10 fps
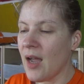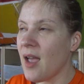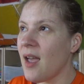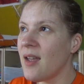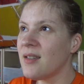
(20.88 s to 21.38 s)

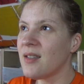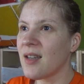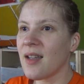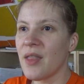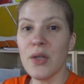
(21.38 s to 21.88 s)
and
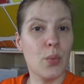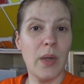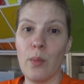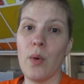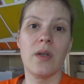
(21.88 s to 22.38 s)
uh, this
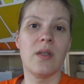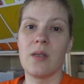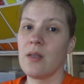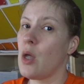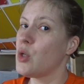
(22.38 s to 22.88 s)
week
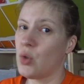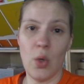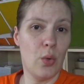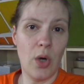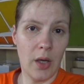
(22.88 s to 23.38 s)
was
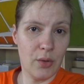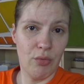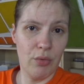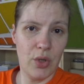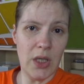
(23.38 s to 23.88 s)
so not
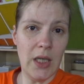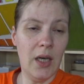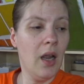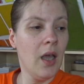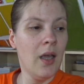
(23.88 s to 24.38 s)

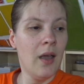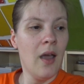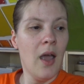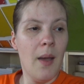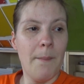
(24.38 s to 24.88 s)
routine
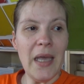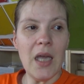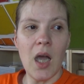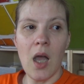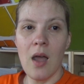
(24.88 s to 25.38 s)

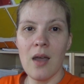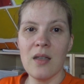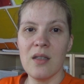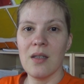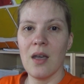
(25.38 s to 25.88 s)

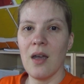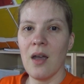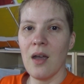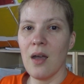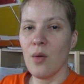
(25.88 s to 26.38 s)
because,
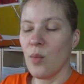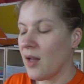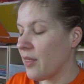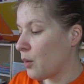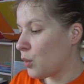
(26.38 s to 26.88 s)
uh,
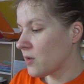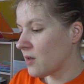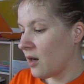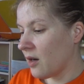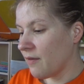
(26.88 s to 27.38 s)
well, there was
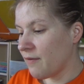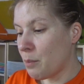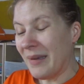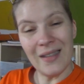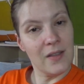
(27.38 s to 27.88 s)
a lot
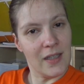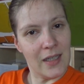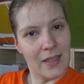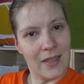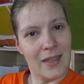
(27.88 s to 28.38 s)
of
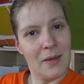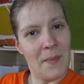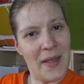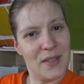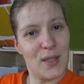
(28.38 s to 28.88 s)
building in
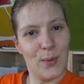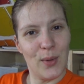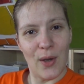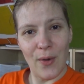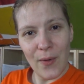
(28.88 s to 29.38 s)
my
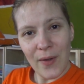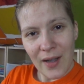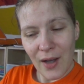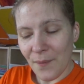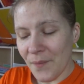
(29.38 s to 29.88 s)
studio
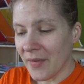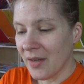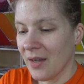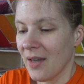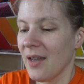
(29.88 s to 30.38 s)
going on
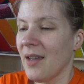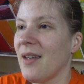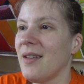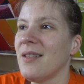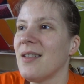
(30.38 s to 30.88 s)

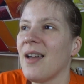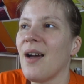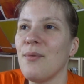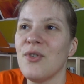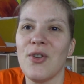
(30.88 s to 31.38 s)
and uh,
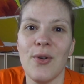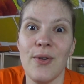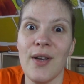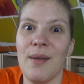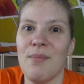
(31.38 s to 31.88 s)
I will show
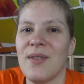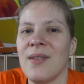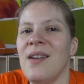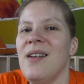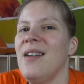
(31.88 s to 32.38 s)
you clips
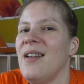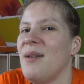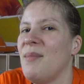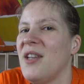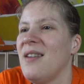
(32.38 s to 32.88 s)
in
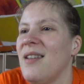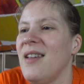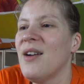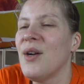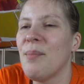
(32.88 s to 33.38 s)
a minute
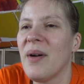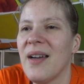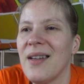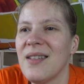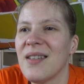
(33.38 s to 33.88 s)
here.
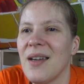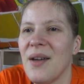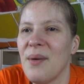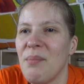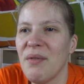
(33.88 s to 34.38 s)
But
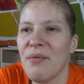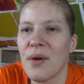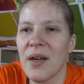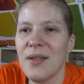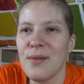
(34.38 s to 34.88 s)
uh,
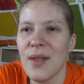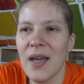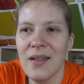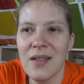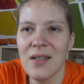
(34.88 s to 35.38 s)
before I do
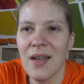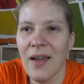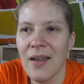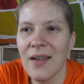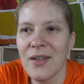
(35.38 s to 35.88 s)
that,
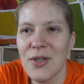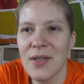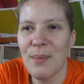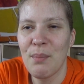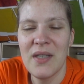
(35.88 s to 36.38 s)
uh,
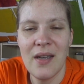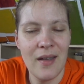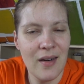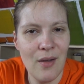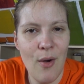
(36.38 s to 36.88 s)
just let me say I
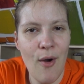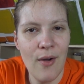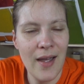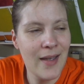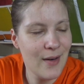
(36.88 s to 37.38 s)
had
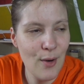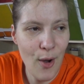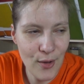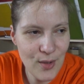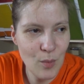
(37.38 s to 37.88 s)
had an
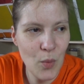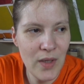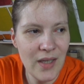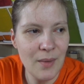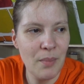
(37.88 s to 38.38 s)
awesome
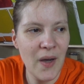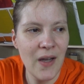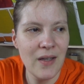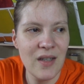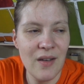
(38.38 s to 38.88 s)
week,
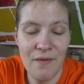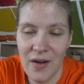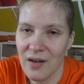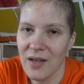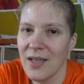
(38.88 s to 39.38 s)
but a
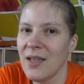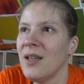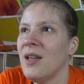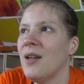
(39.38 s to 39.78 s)
very